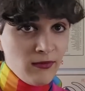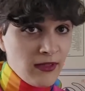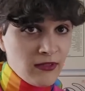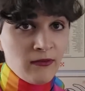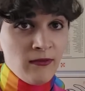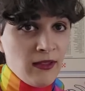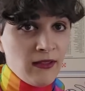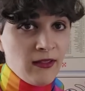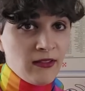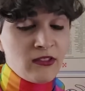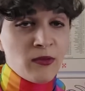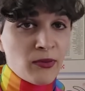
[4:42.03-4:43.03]

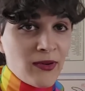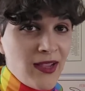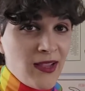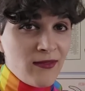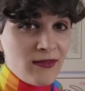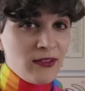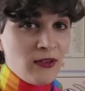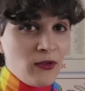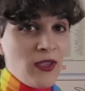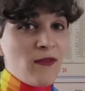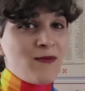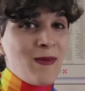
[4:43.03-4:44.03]
it's depraved,
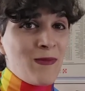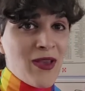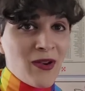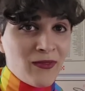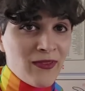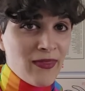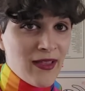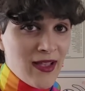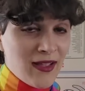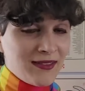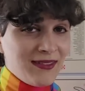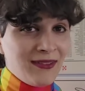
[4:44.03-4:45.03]
you have to be better than
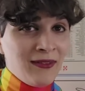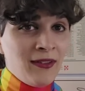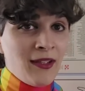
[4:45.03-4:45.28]
that,